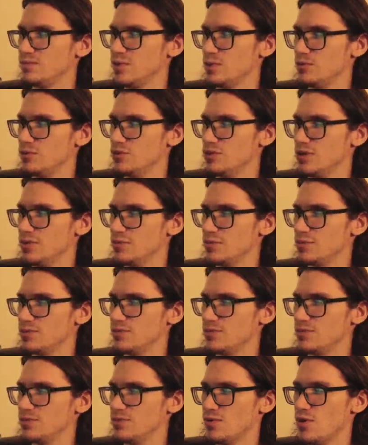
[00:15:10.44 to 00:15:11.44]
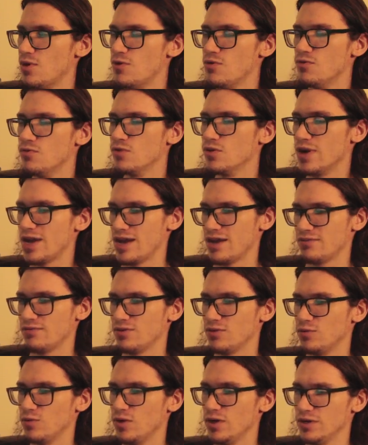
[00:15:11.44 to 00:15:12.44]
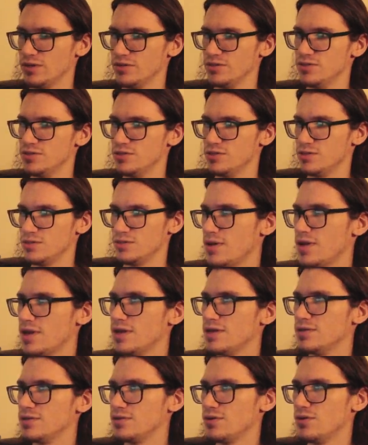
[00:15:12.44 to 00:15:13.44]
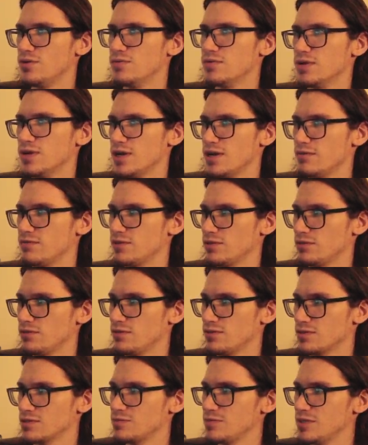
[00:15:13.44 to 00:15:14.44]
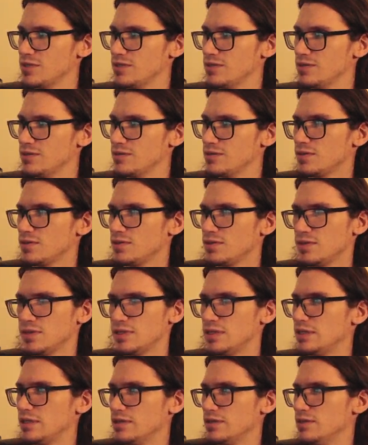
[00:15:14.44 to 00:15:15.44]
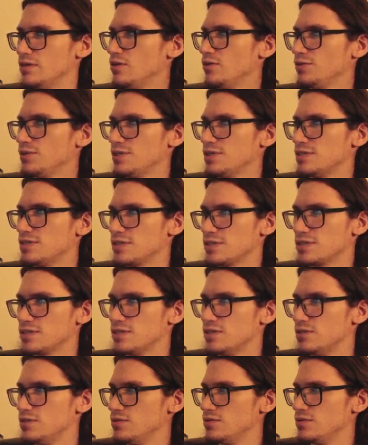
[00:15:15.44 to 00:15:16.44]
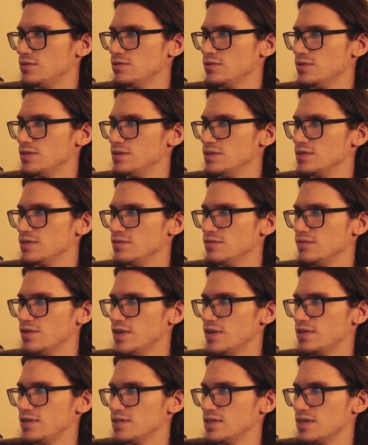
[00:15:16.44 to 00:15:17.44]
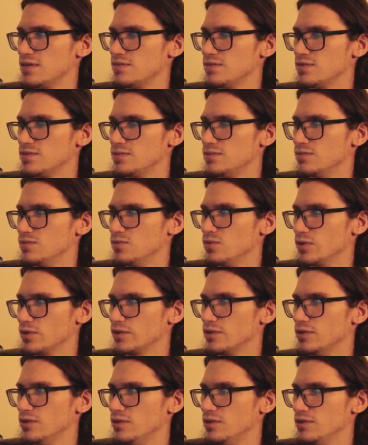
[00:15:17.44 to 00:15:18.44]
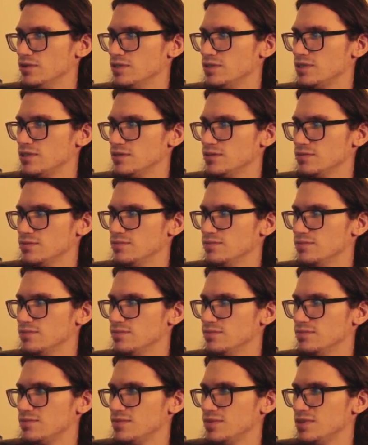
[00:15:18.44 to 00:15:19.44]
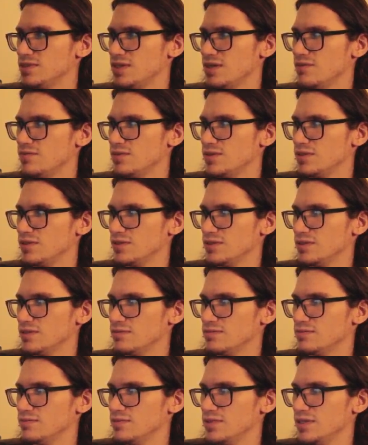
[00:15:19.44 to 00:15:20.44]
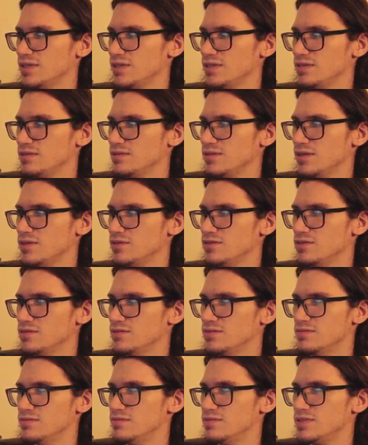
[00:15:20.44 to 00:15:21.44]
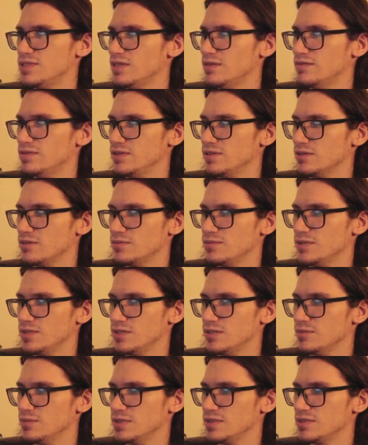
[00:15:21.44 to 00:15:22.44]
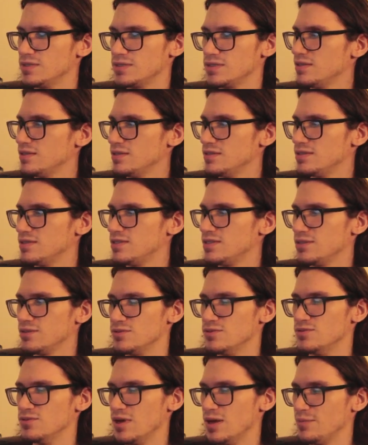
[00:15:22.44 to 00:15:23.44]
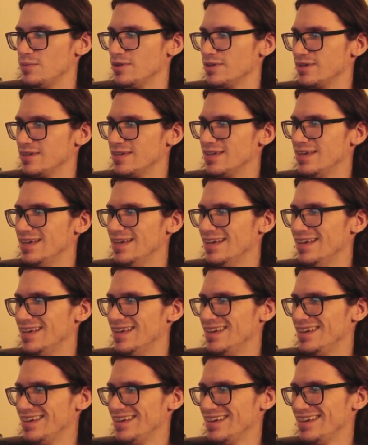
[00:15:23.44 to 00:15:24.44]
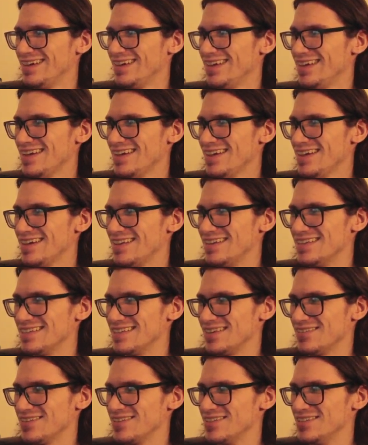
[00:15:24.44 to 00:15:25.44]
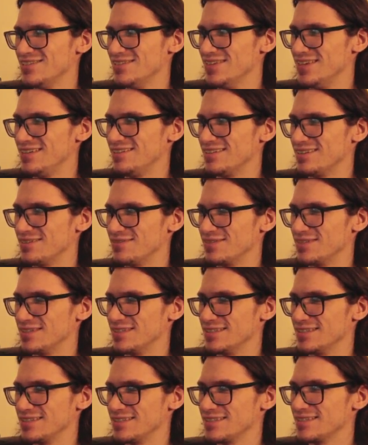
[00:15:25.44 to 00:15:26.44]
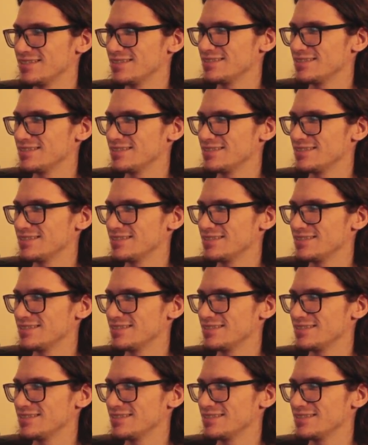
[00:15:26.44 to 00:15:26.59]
but we dropped over half our wattage and over half the clock speed. And again, at only 62 degrees, the fan doesn't have to work at all. It's hovering at 870 RPM. It's still dropping. Doesn't have to do anything for this.